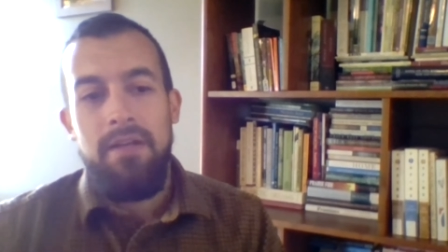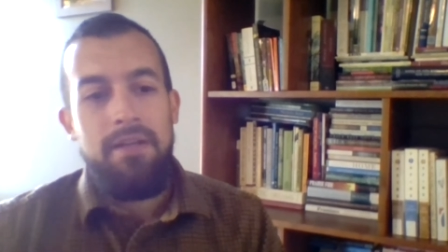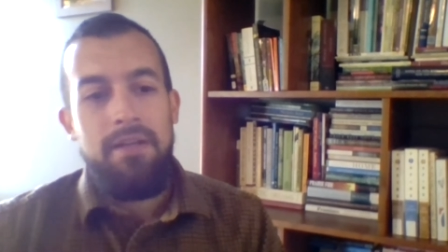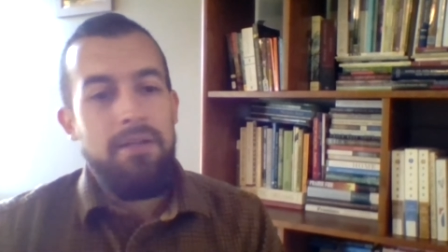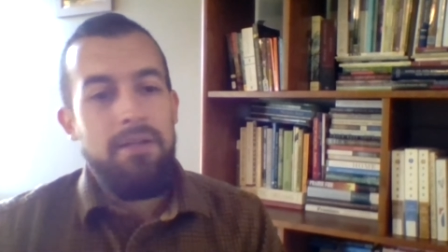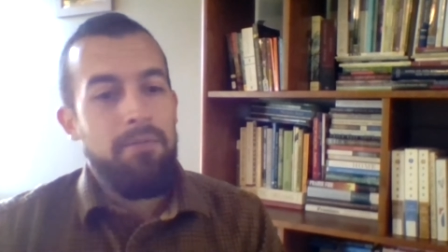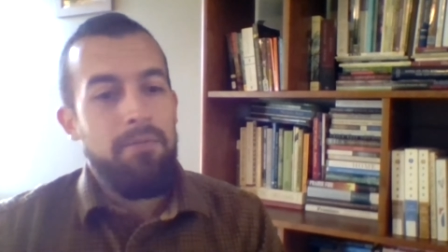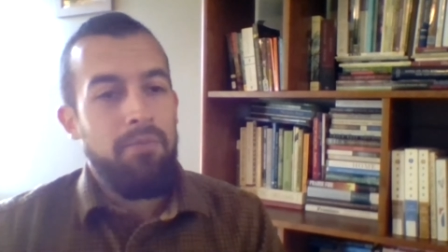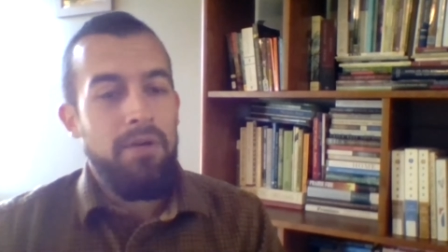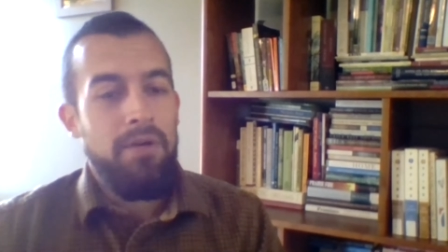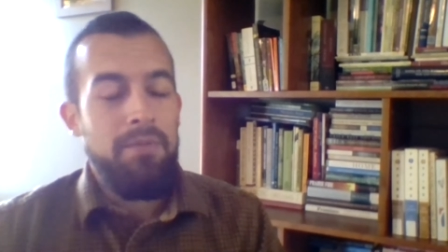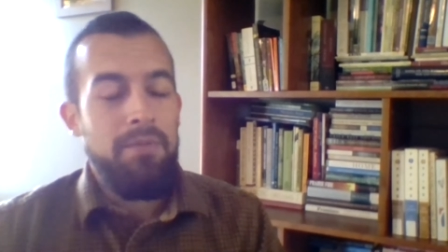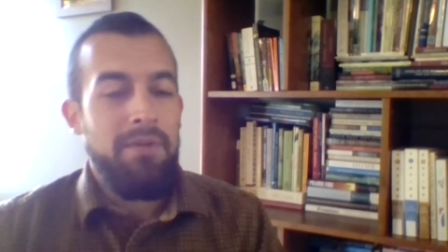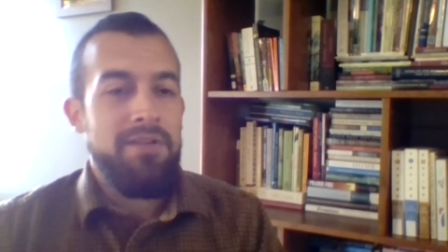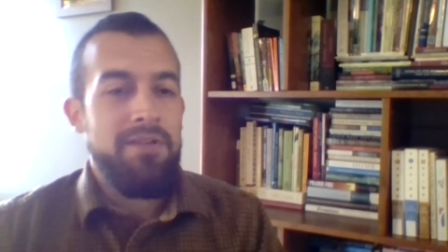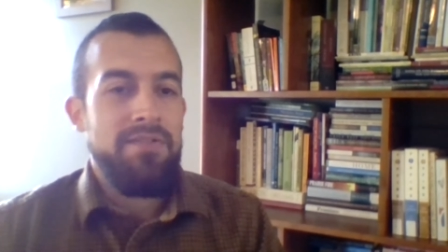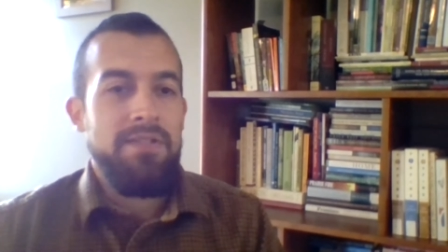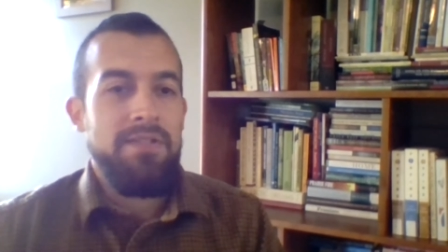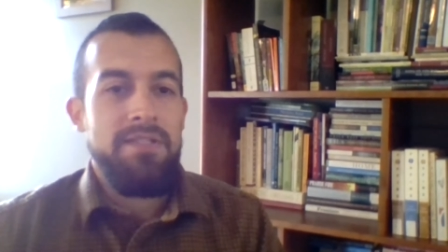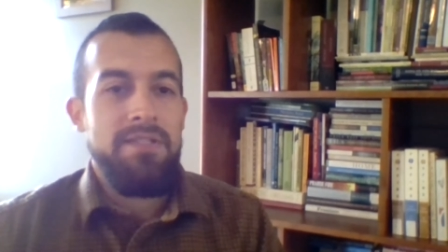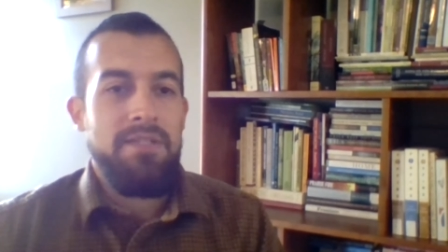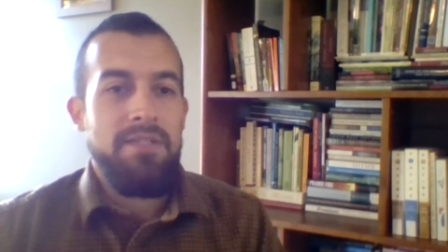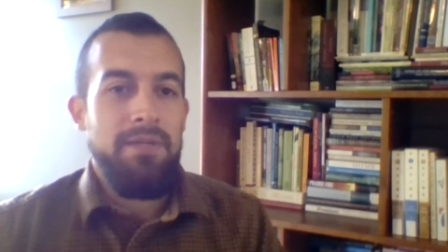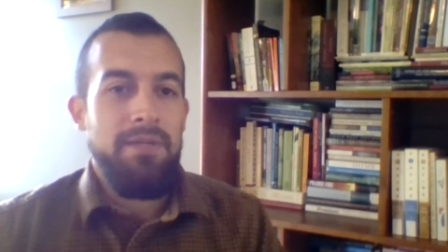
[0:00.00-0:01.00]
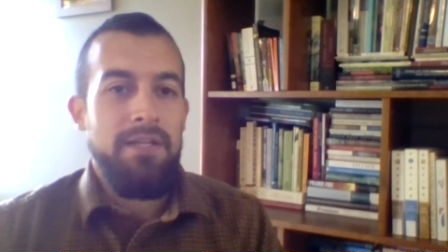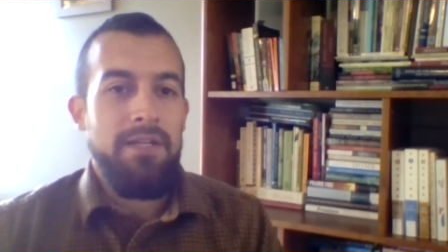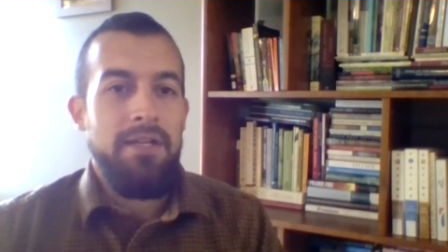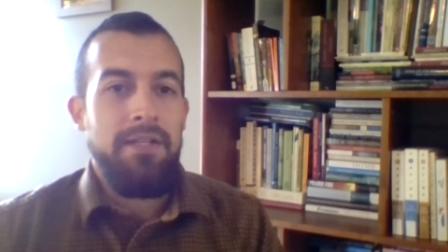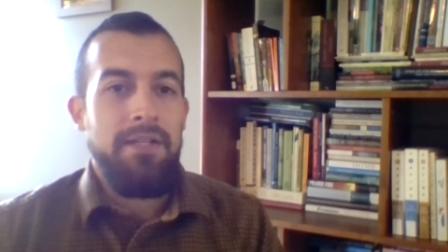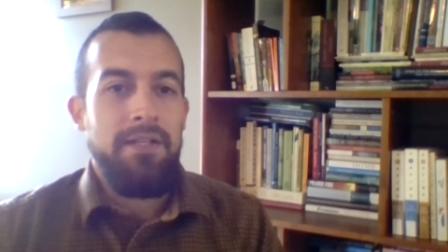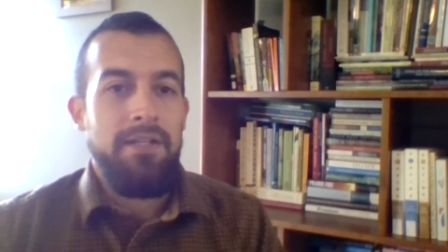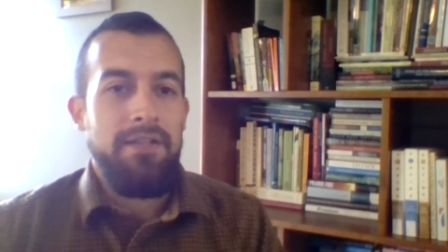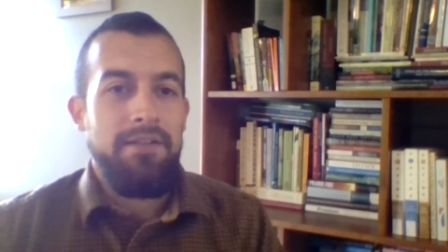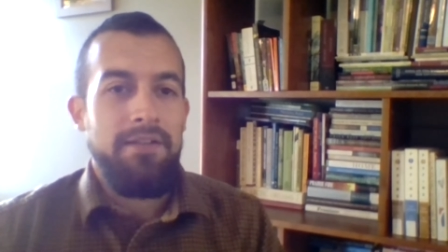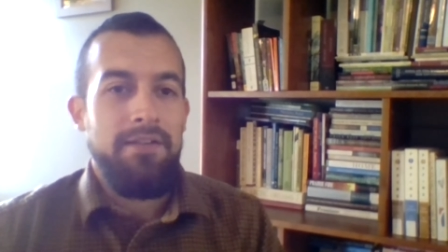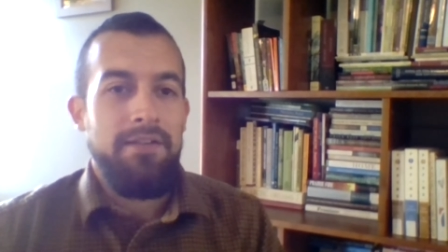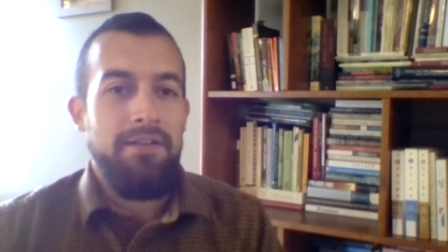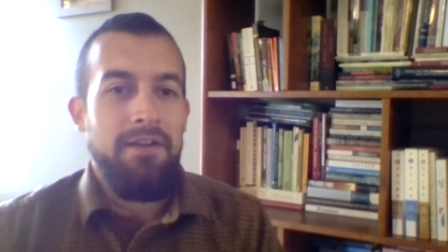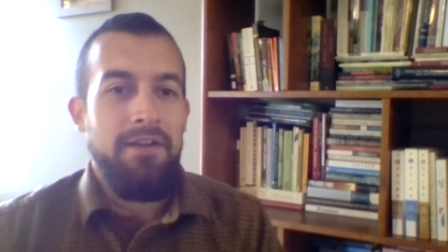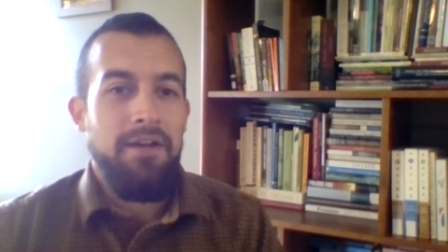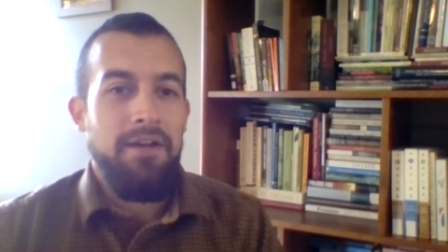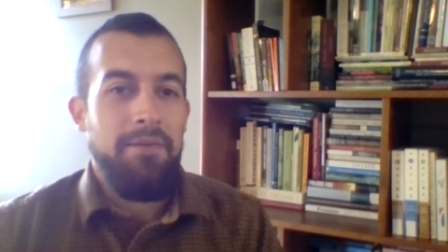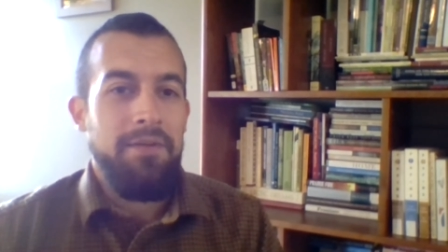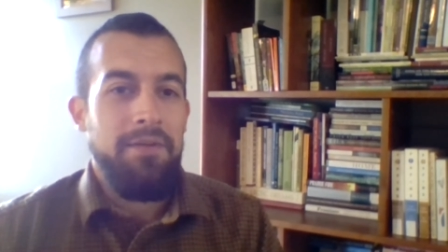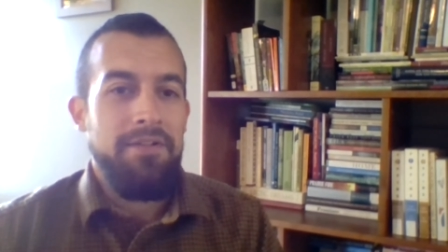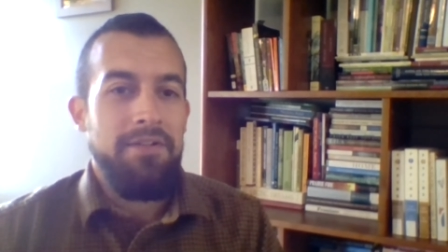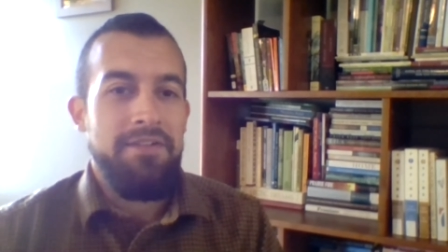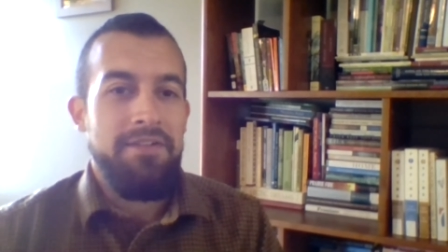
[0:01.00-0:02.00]
pretty much since the beginning.
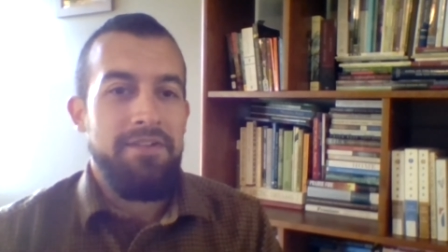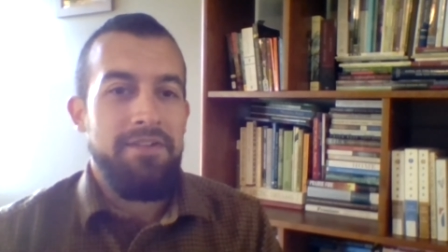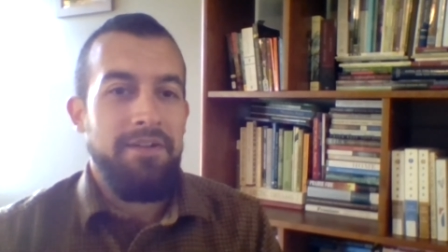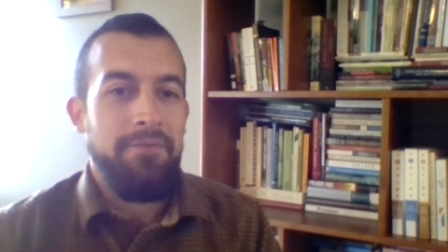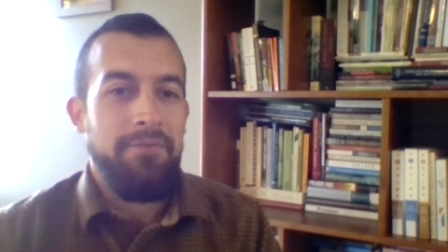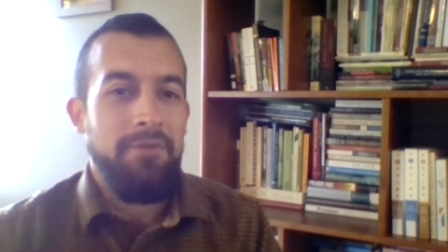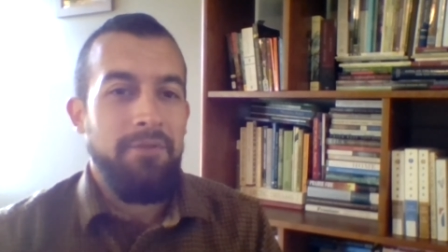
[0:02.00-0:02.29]
And TJ,